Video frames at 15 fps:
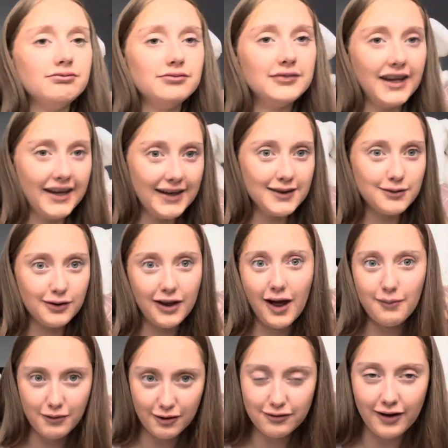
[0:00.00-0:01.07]
These were like
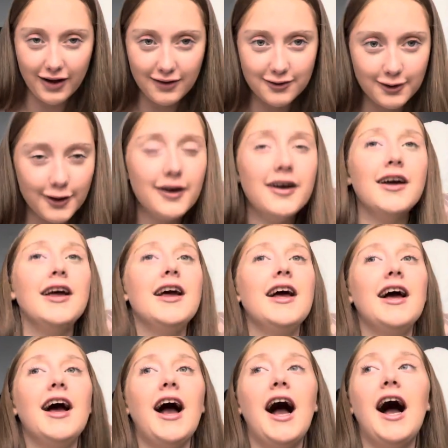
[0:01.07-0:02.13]
my favourite.
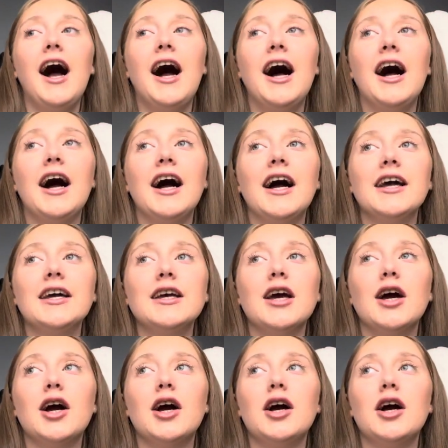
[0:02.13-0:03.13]
I